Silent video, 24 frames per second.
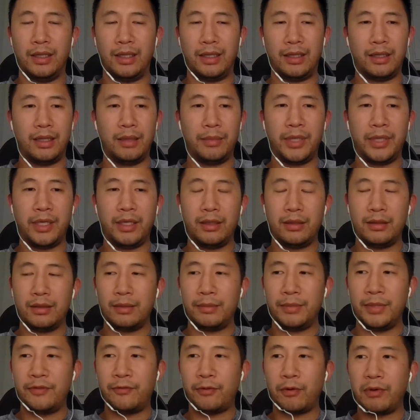Let me,
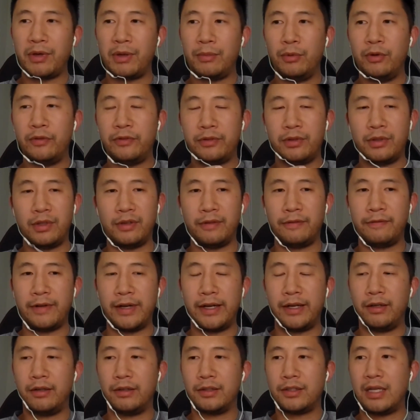before we move to the
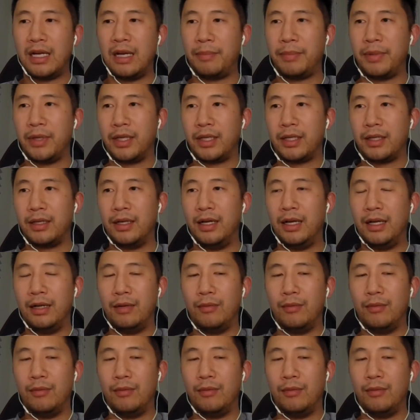final topic,